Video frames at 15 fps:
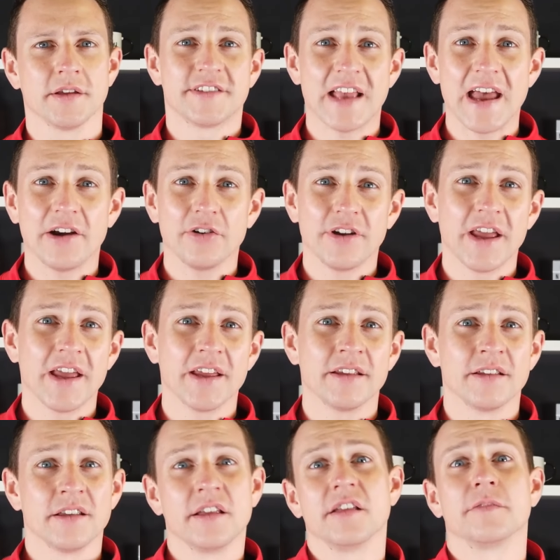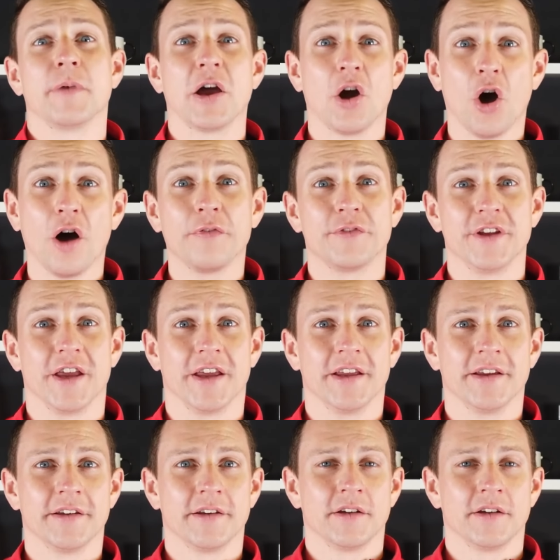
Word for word: Saturday is my off day,